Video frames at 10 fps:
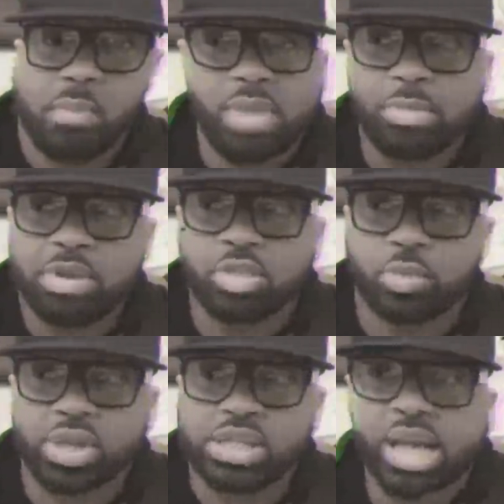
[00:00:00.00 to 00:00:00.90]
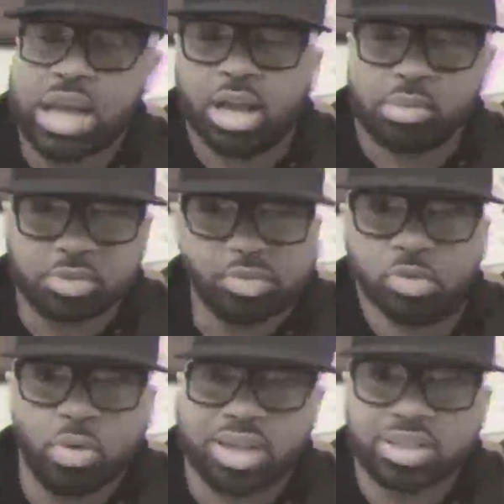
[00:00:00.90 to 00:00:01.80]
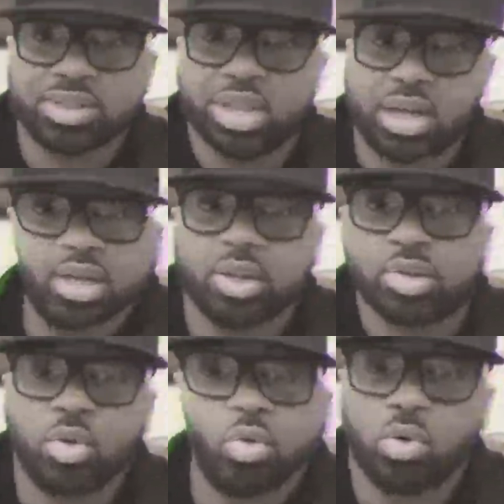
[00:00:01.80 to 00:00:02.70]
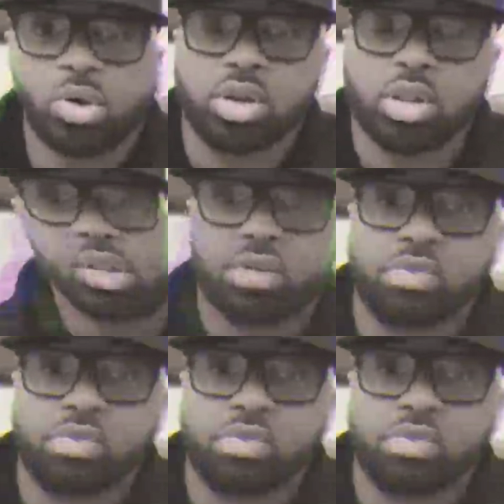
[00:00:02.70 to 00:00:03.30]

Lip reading: maybe 3 times before I decided on the